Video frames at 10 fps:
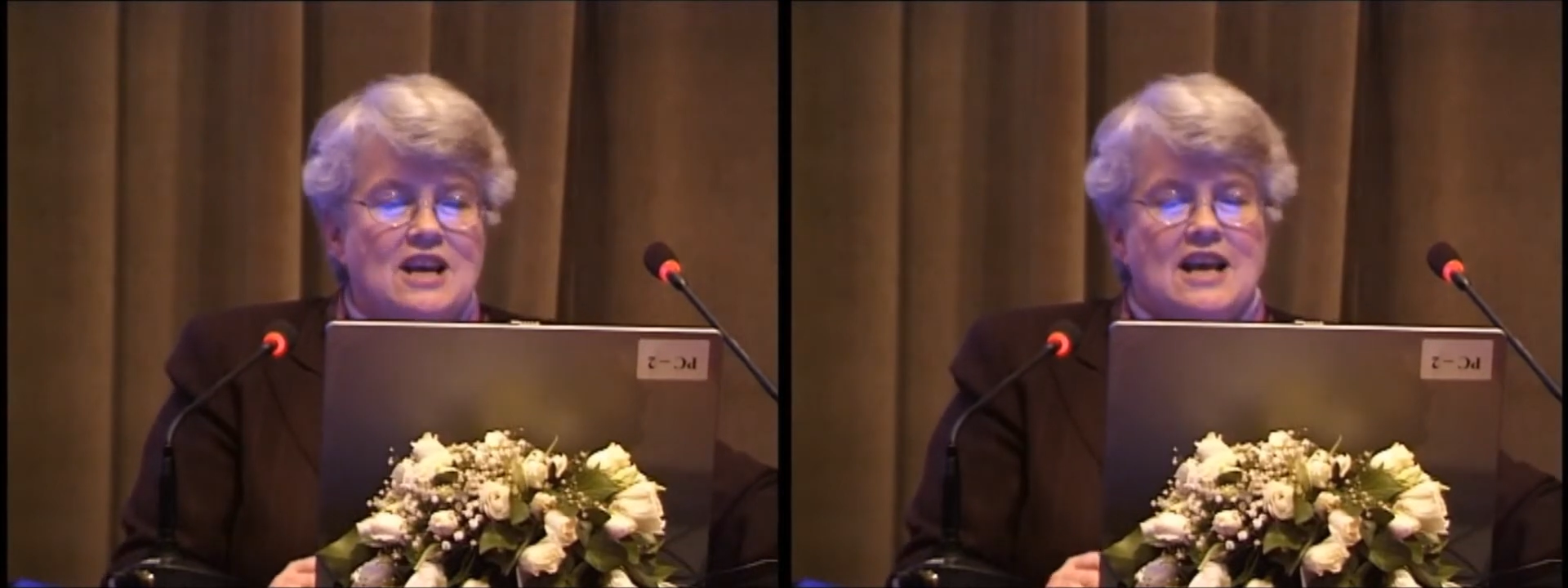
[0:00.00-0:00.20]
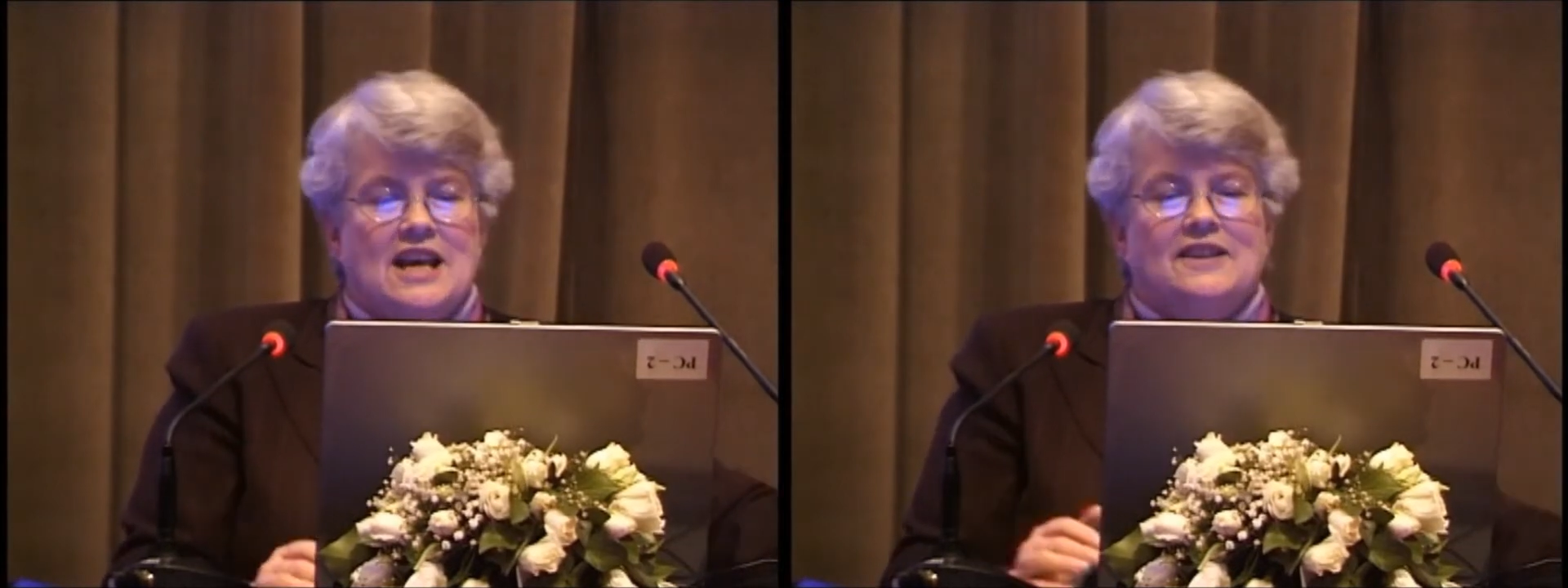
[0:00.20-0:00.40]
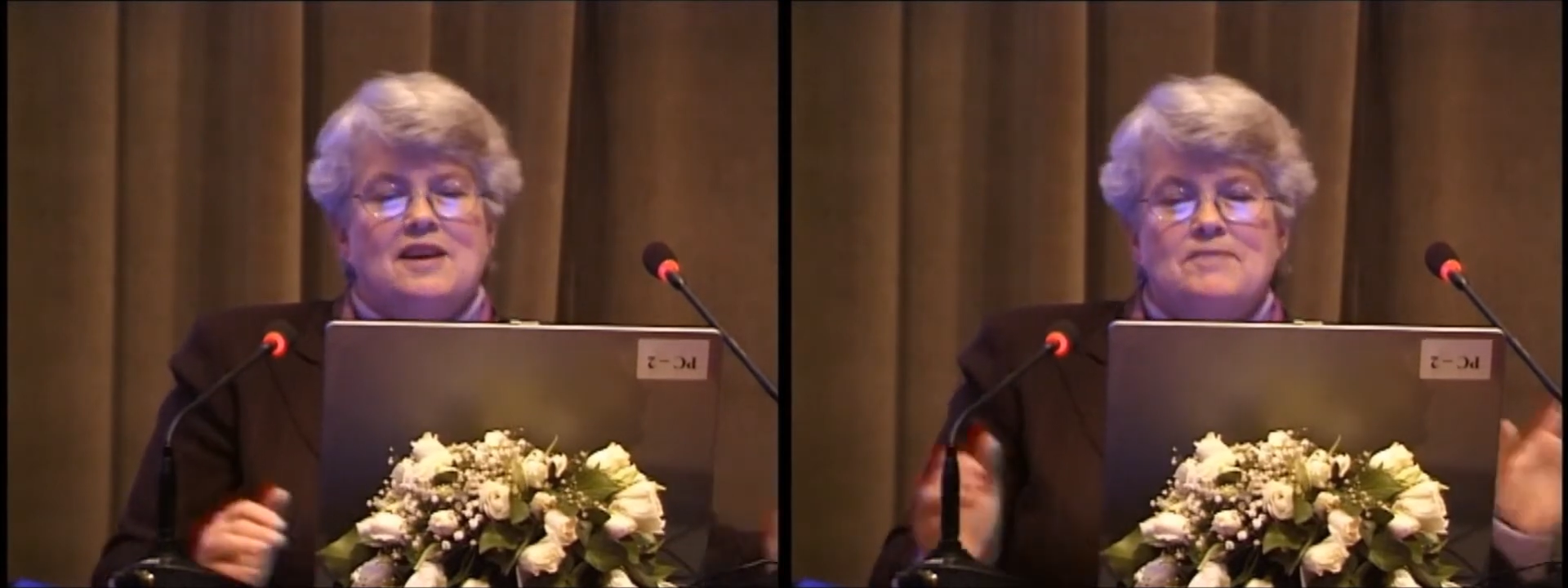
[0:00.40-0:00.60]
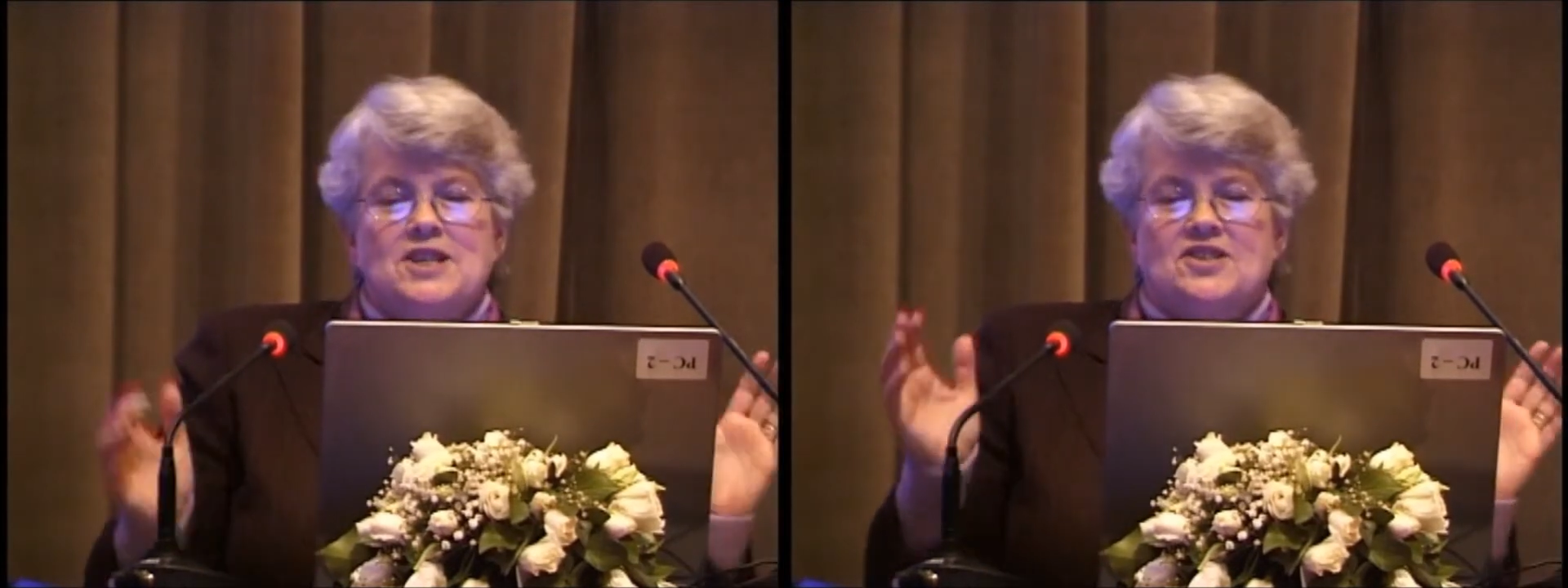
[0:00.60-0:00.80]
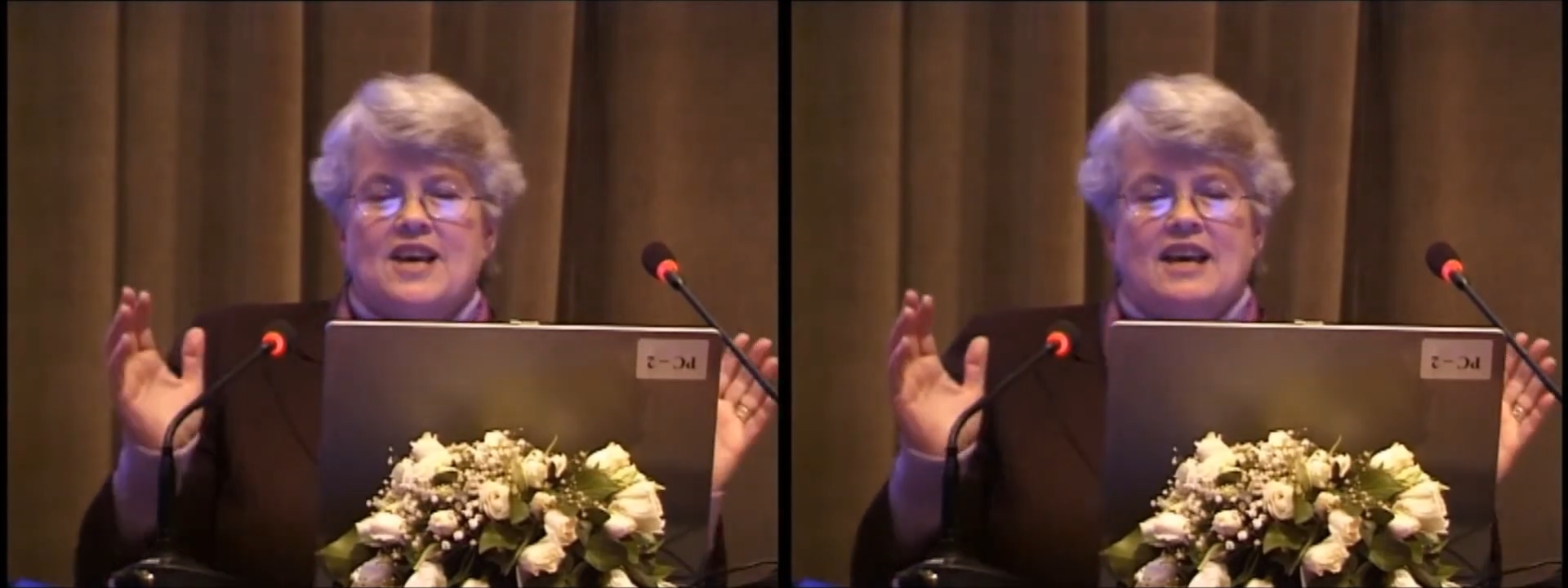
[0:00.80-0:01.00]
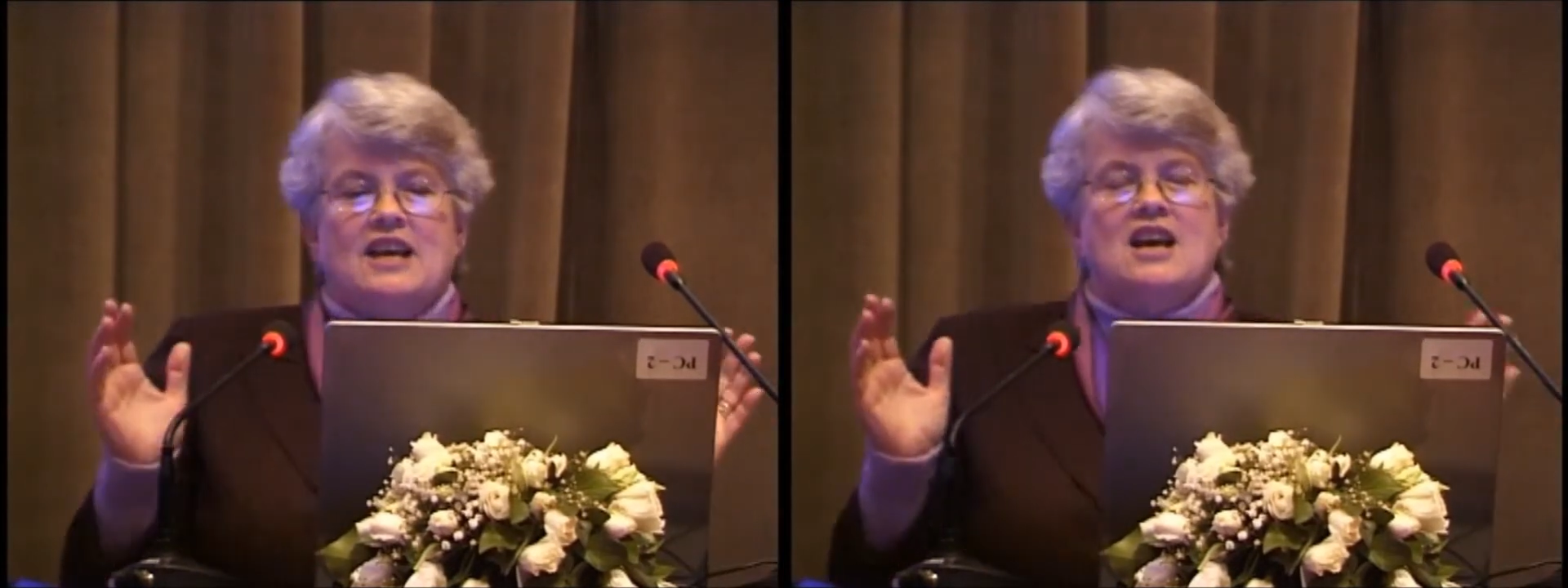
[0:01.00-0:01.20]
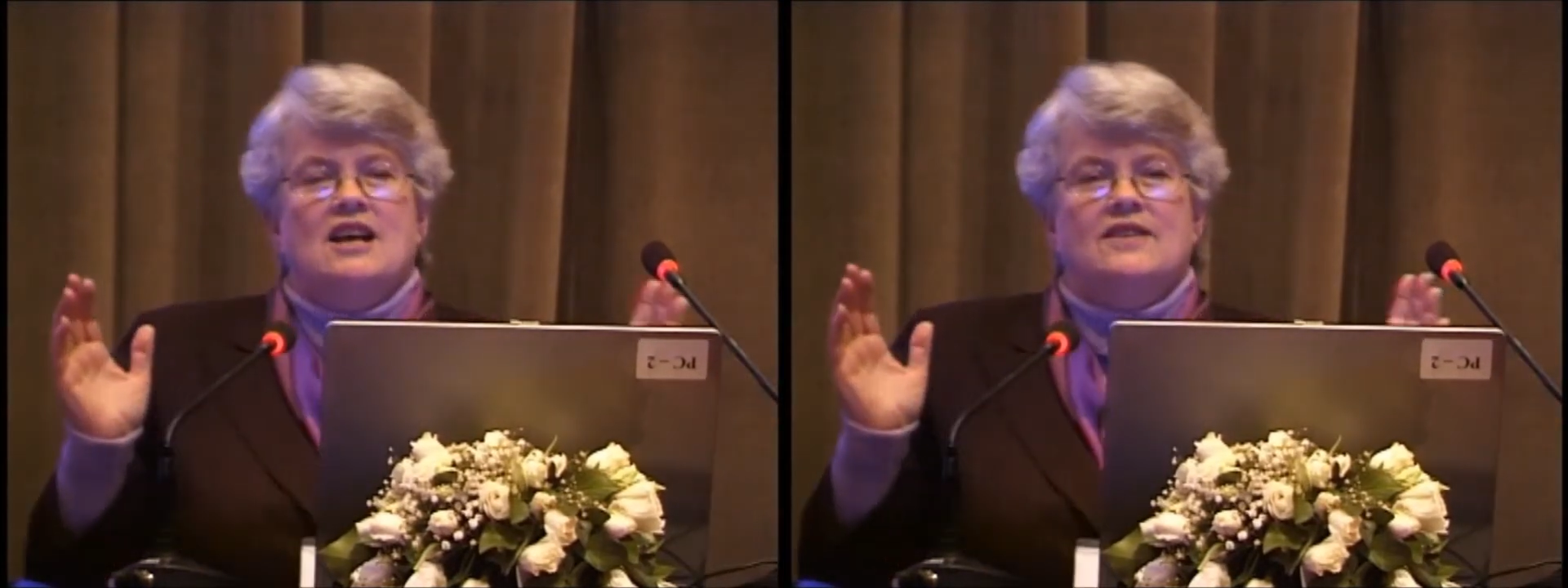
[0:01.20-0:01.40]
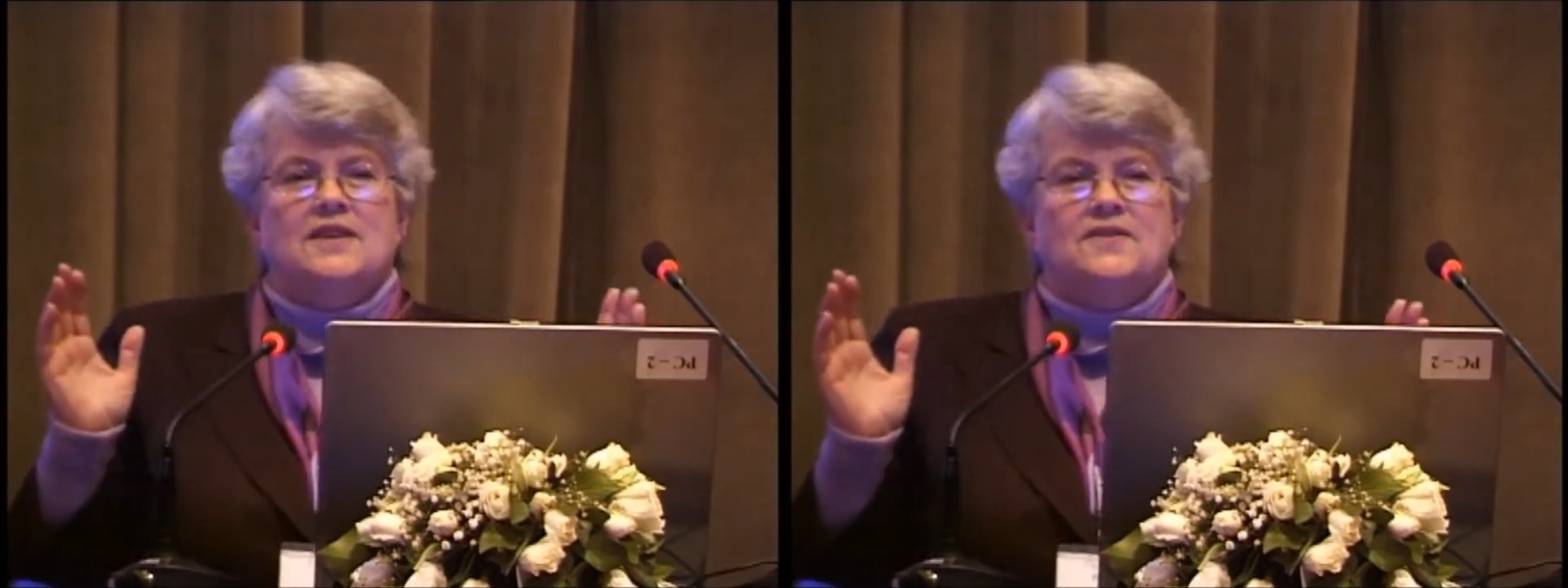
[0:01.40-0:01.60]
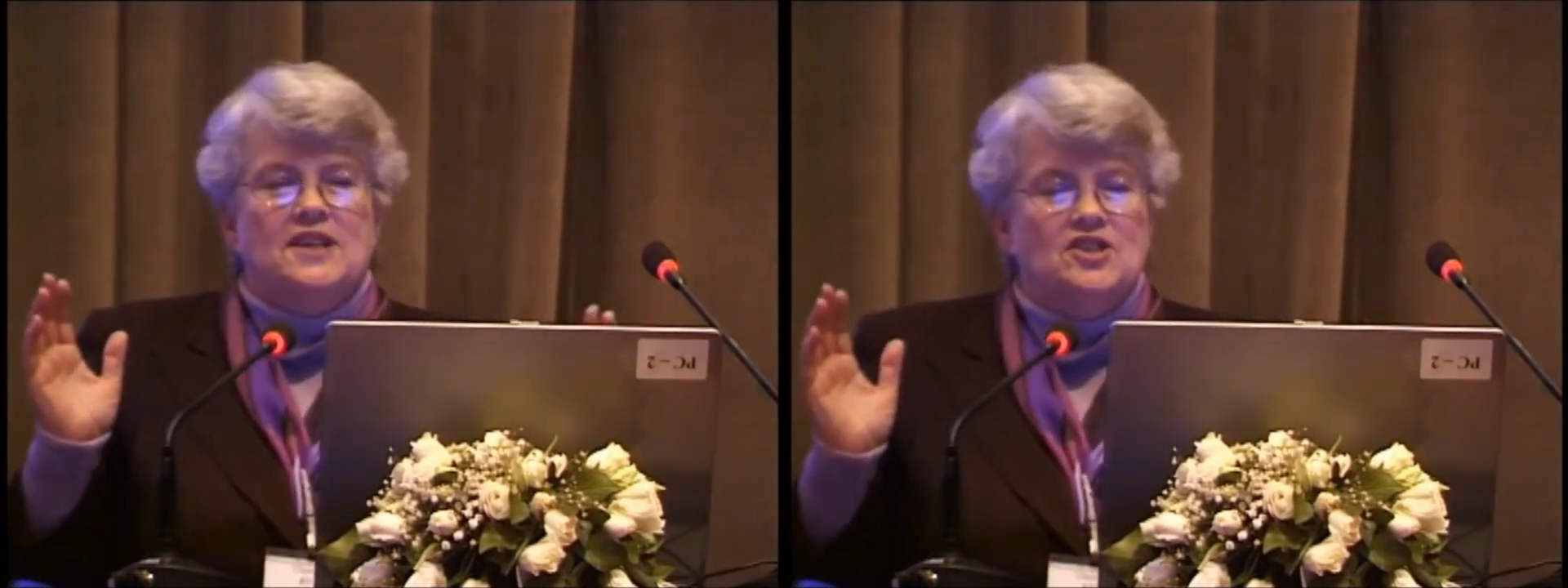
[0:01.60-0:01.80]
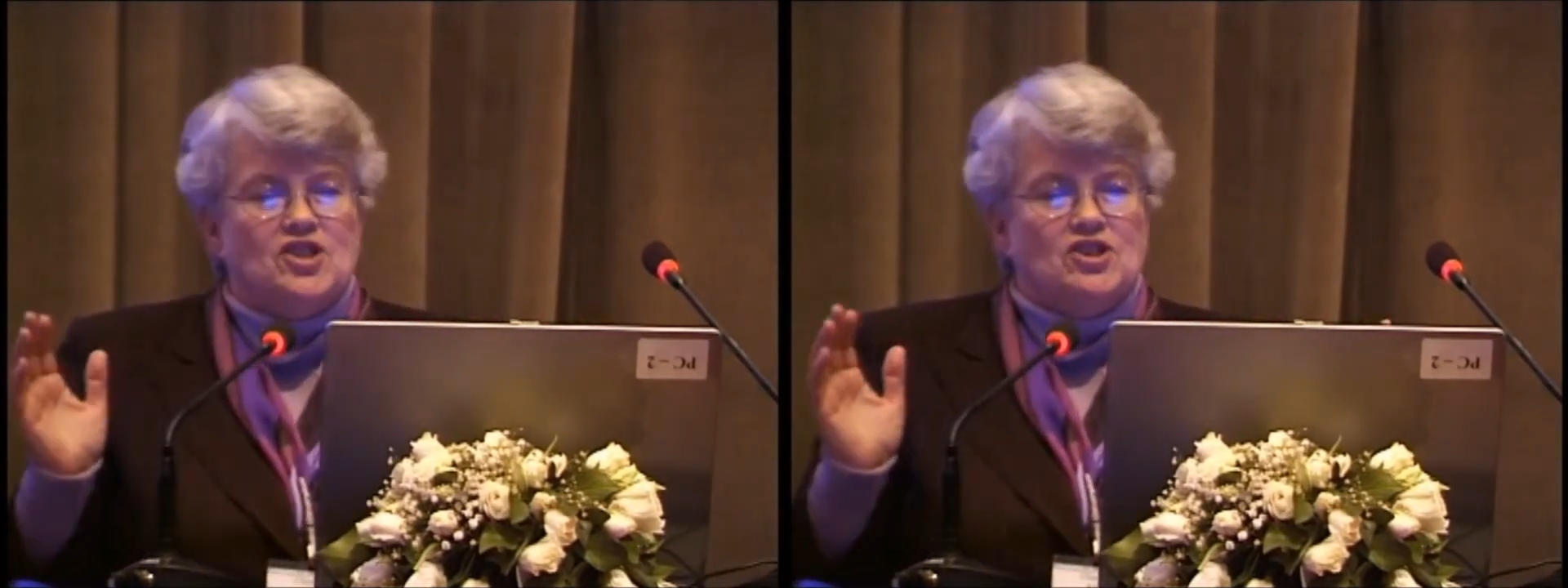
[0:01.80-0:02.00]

And let me say that these